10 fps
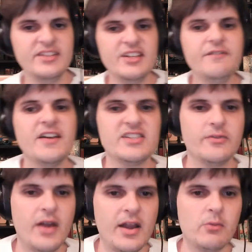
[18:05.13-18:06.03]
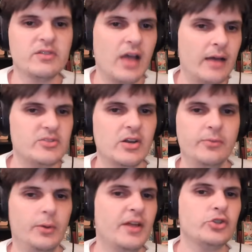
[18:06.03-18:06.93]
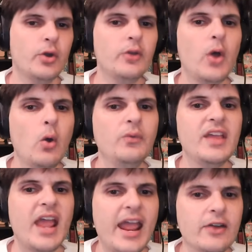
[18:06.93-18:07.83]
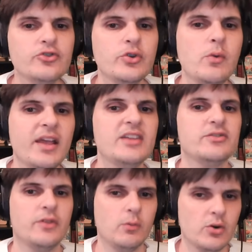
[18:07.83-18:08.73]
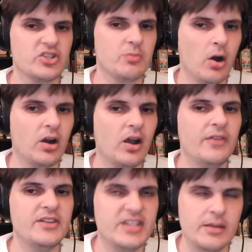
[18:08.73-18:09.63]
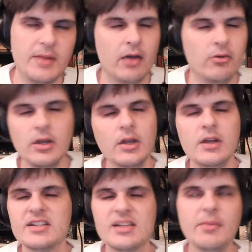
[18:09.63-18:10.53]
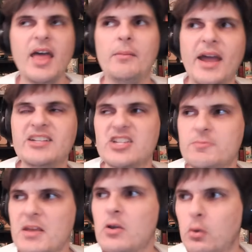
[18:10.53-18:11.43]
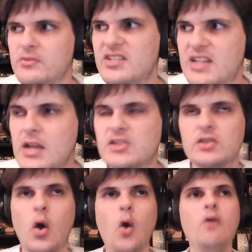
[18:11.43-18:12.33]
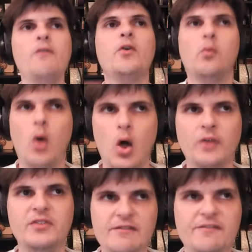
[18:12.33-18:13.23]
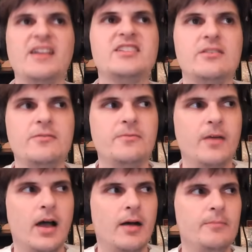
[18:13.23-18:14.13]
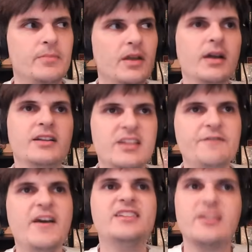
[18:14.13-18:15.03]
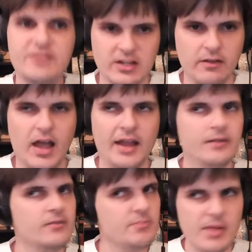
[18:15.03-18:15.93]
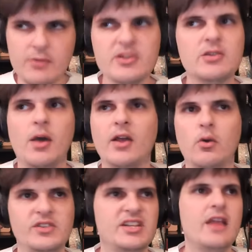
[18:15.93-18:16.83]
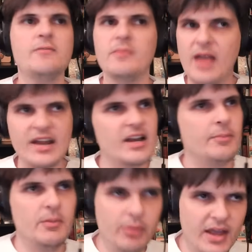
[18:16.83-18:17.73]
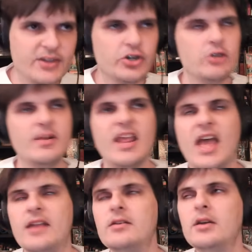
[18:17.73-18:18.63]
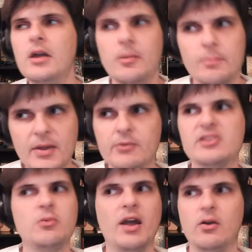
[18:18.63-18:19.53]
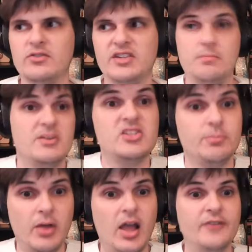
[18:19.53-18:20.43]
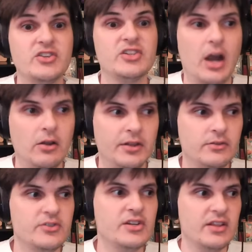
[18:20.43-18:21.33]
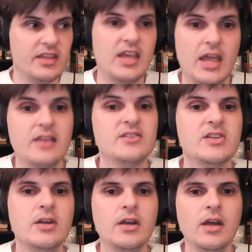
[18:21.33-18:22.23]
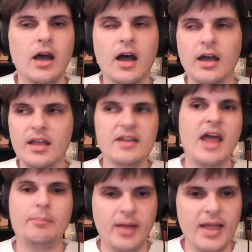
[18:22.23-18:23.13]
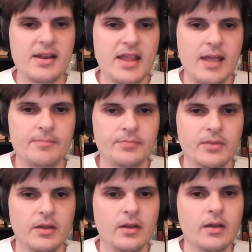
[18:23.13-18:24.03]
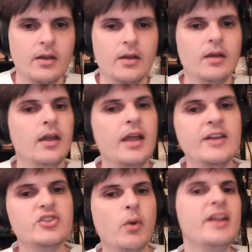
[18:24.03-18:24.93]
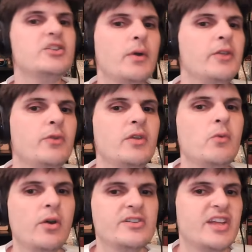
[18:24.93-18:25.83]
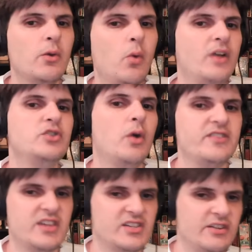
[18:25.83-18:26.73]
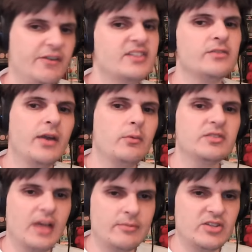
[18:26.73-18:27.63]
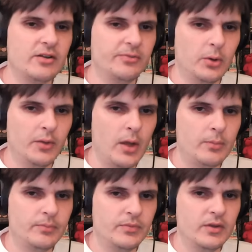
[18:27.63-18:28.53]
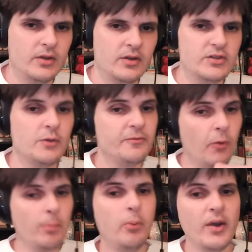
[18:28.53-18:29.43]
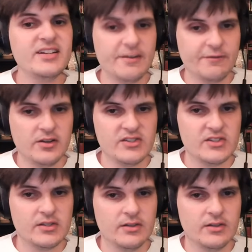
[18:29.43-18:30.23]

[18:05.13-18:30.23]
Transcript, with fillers: defensive rating with Thompson on the floor. That trailed only Andrew Wiggins for the worst mark on the team. Now, some of that might just be Golden State's overall defensive um, defensive decline. Big reason why Golden State ended up in the play-in tournament again. Big reason why Golden State missed the playoffs entirely, losing to the Kings uh, in that play-in game. In 2023, the Warriors had a 112-6 defensive rating with Thompson on the floor, though. So four-point difference.